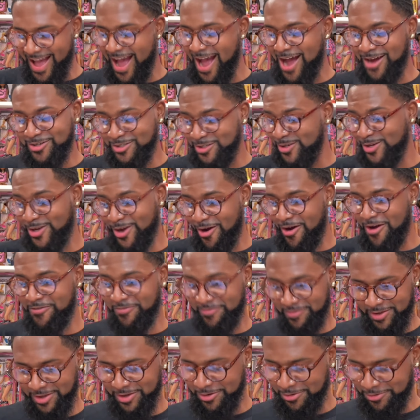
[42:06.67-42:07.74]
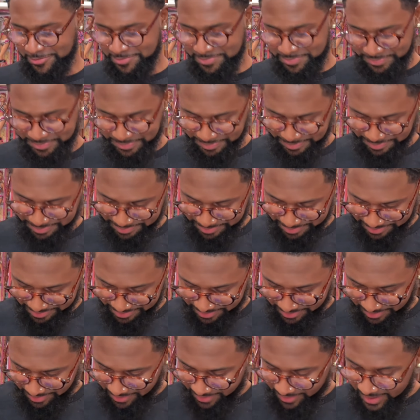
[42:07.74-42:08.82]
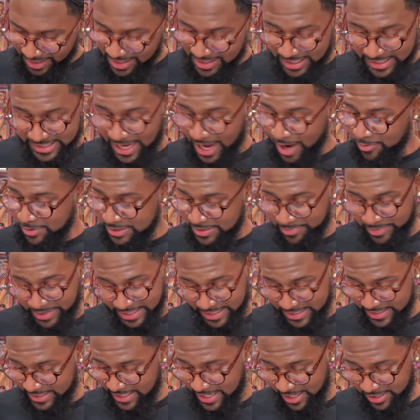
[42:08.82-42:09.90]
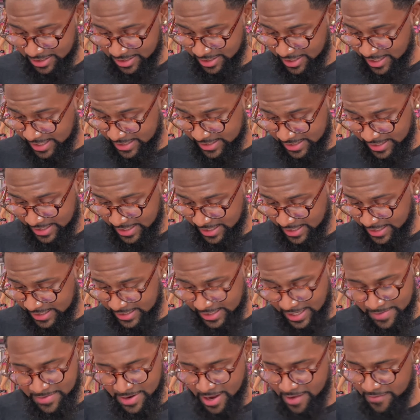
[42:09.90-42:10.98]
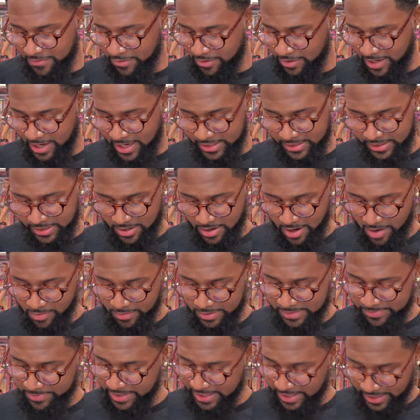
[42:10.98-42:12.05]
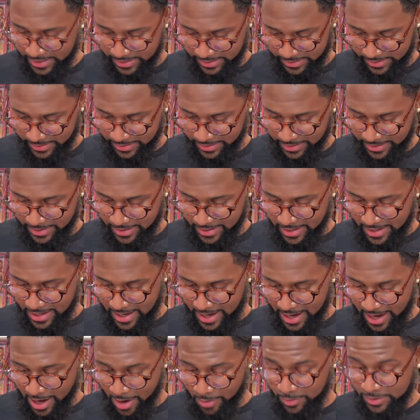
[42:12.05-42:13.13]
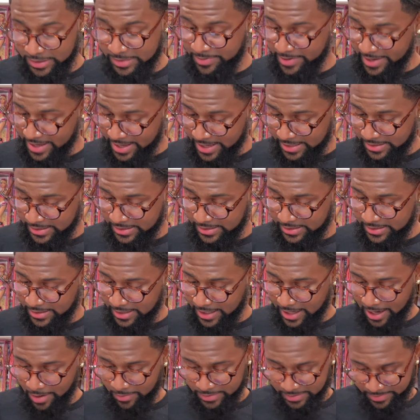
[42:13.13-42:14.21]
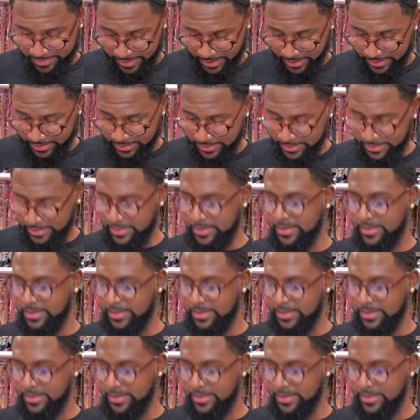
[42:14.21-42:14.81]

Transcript: How do y'all feel? Because I was pissed yesterday seeing this. I'm not even gonna lie to y'all. I was pissed. I was pissed. I was pissed.